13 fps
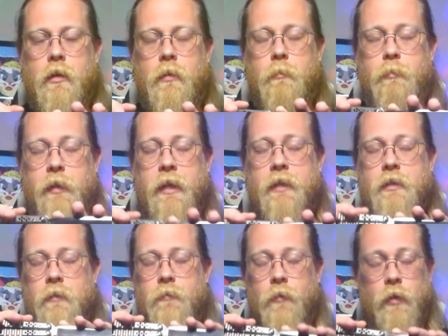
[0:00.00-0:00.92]
blades
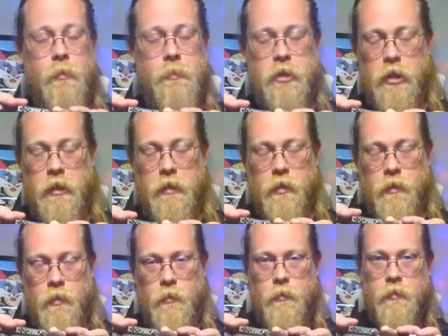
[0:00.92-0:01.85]
are fully machined
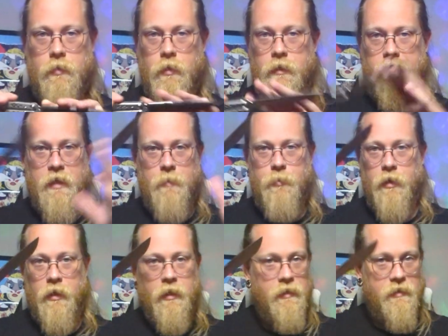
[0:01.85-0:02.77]
on those, so he's not
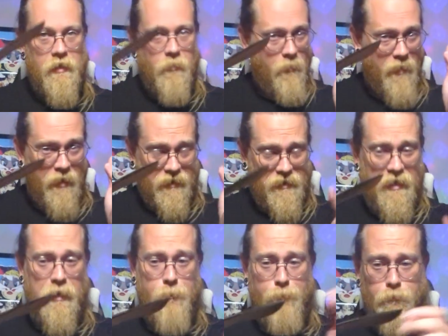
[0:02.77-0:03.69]
putting in the same amount of
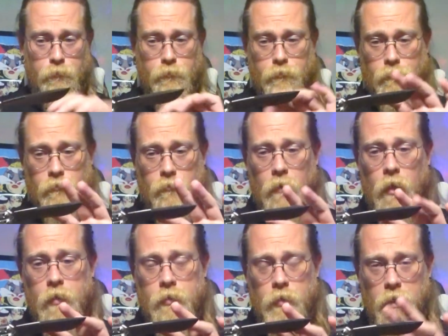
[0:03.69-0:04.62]
time
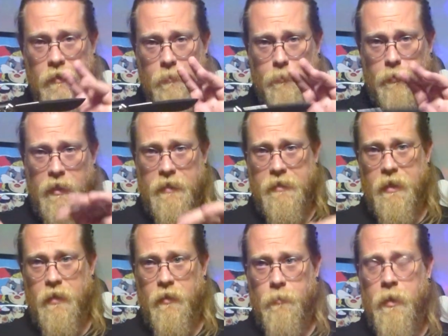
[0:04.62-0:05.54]
to get the blades
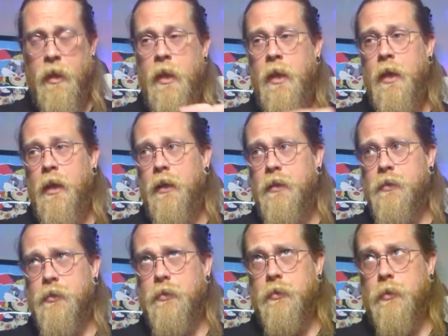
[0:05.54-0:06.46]
out of them. And he's
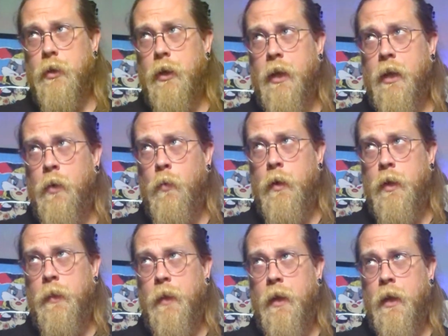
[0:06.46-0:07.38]
also starting out
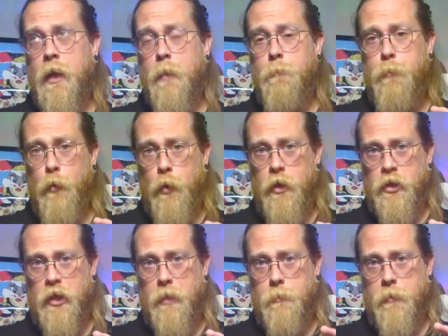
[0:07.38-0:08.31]
with buoy
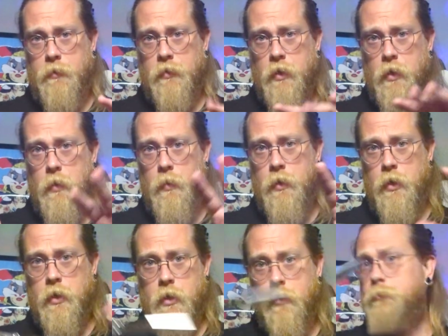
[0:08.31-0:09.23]
shape, so
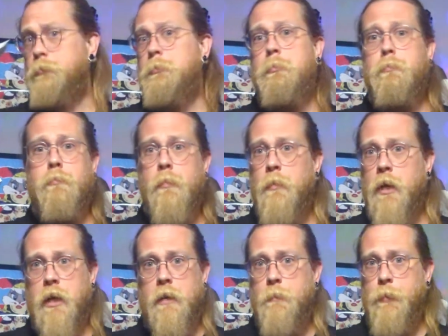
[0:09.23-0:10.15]
they're all
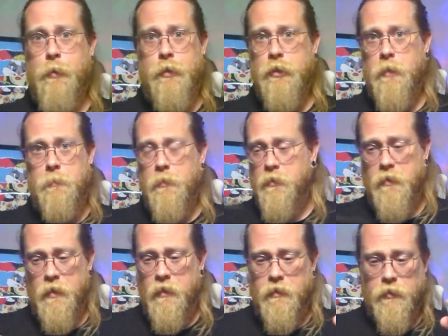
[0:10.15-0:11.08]
Bowie shaped
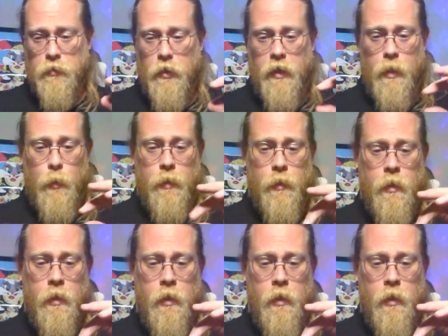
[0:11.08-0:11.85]
to start out with.